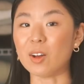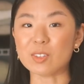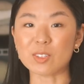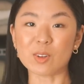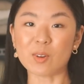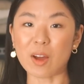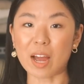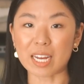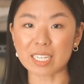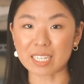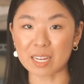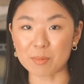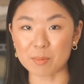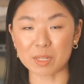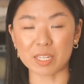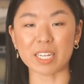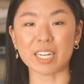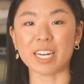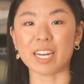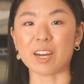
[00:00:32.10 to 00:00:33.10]
Also, as I'm
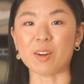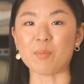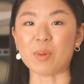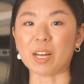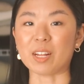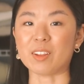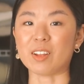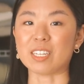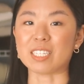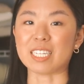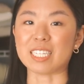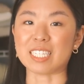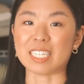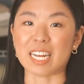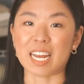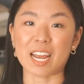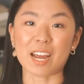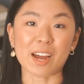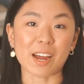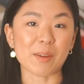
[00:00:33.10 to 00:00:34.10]
cleaning out my closet
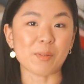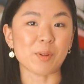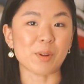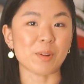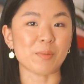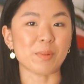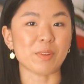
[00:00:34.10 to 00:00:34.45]
today, I'm going to